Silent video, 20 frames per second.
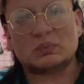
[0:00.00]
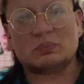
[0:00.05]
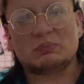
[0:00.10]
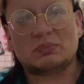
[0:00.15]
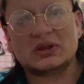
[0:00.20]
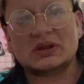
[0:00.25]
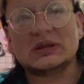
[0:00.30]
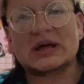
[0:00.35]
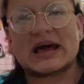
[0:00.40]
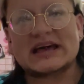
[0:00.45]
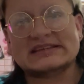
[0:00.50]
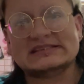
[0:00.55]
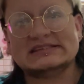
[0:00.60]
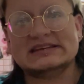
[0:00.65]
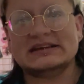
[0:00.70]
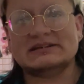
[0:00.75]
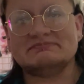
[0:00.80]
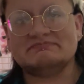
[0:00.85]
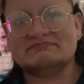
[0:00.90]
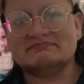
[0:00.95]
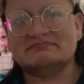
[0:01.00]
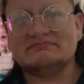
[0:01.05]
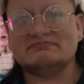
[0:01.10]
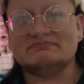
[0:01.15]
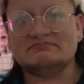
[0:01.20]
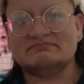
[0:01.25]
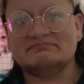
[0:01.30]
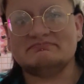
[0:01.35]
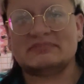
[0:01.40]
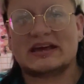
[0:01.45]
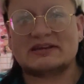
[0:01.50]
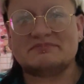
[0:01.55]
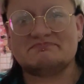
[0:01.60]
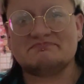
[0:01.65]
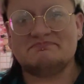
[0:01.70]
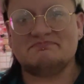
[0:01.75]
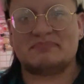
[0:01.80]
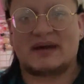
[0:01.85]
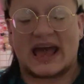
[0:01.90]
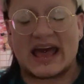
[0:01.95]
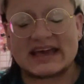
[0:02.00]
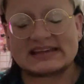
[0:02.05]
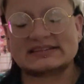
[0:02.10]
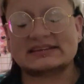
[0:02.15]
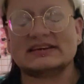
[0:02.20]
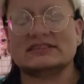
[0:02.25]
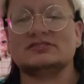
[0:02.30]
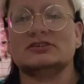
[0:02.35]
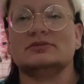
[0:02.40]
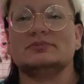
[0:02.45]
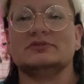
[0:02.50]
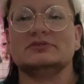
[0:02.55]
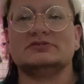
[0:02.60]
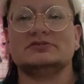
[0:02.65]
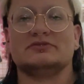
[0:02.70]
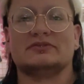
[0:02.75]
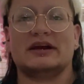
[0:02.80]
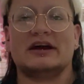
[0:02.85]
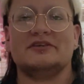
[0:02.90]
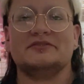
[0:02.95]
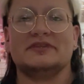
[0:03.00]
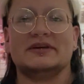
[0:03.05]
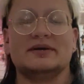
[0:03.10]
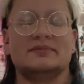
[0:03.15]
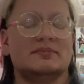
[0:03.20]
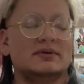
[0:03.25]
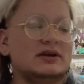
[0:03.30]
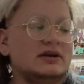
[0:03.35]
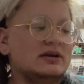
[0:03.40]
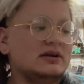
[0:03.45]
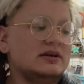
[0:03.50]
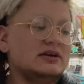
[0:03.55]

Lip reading: plastic like baskets almost around them.